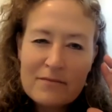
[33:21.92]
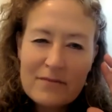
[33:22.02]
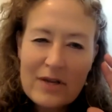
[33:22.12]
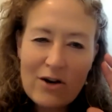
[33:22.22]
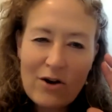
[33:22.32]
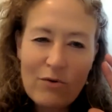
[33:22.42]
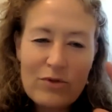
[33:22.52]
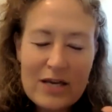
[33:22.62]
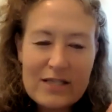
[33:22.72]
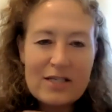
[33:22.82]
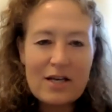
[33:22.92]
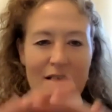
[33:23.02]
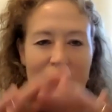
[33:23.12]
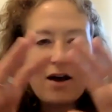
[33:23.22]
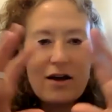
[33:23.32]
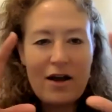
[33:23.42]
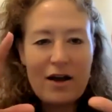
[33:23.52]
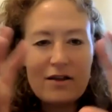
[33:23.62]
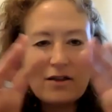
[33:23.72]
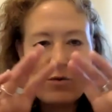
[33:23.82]
you know, this is
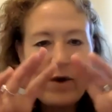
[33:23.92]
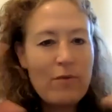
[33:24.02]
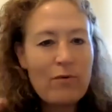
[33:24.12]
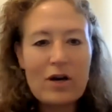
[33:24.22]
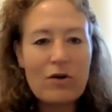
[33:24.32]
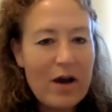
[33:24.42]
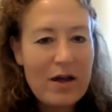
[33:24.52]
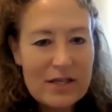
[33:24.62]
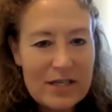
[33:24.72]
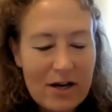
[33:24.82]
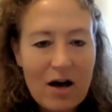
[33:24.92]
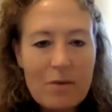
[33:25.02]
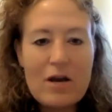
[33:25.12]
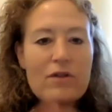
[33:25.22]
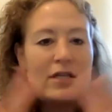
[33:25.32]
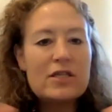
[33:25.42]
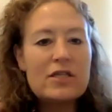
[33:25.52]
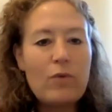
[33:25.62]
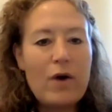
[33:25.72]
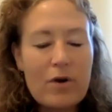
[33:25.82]
the way we're going to run this economy, or this is
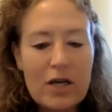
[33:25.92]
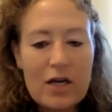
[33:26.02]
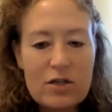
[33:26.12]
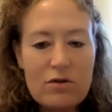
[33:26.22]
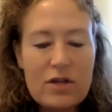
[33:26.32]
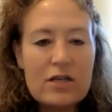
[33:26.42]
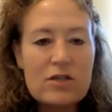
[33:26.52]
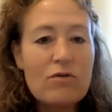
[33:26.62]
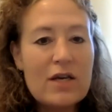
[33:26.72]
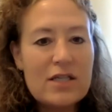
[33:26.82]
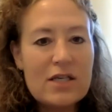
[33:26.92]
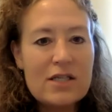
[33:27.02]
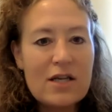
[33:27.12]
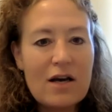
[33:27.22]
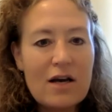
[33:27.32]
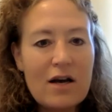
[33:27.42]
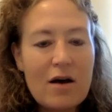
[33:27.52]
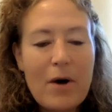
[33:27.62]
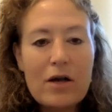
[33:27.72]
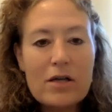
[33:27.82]
the way we're going to do things, or this is
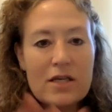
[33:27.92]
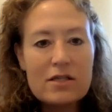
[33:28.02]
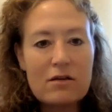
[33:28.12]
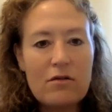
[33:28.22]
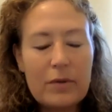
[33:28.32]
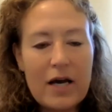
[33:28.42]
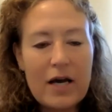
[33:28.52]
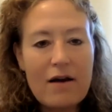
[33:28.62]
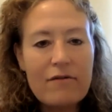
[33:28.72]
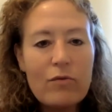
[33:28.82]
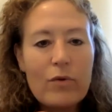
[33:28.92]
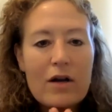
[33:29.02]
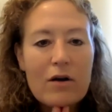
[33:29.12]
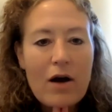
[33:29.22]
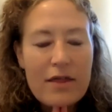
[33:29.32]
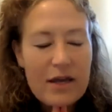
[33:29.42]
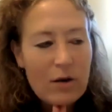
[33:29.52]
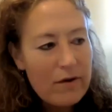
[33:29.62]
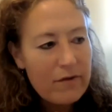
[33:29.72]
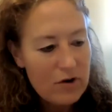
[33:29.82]
a policy that's going to apply to everyone. I
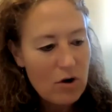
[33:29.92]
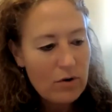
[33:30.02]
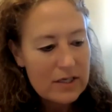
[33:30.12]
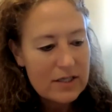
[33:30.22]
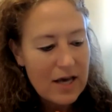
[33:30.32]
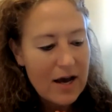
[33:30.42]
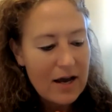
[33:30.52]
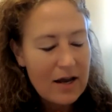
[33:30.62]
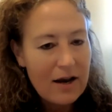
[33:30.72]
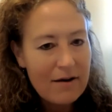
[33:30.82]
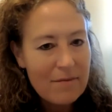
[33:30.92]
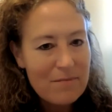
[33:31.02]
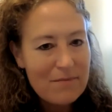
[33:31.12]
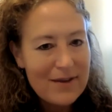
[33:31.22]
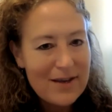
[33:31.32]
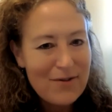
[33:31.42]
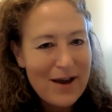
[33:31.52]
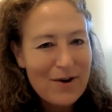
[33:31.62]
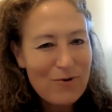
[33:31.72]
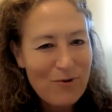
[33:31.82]
think we've noticed that, you know,
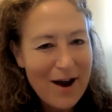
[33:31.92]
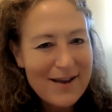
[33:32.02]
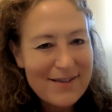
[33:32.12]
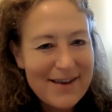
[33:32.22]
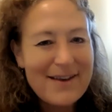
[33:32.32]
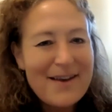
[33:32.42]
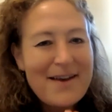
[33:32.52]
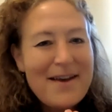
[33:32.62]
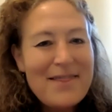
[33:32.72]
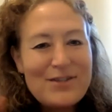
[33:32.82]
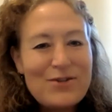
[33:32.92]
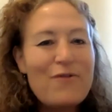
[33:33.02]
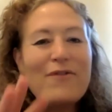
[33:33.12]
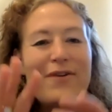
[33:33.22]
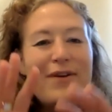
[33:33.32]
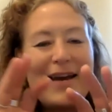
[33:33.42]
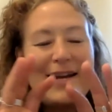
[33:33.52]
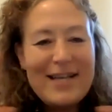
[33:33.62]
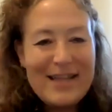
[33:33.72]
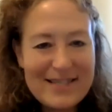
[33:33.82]
that the sort of
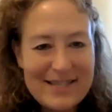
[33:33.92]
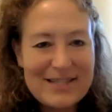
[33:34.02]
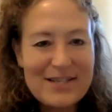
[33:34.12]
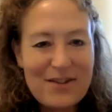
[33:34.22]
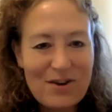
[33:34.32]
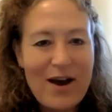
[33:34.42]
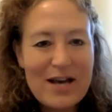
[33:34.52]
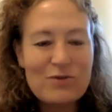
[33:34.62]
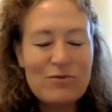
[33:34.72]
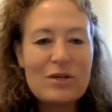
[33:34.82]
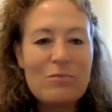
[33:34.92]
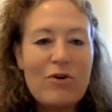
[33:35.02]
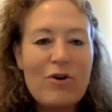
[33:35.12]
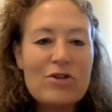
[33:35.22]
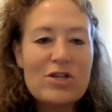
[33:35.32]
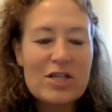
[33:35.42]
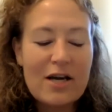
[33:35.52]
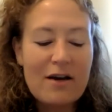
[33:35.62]
antithesis to the grassroots approach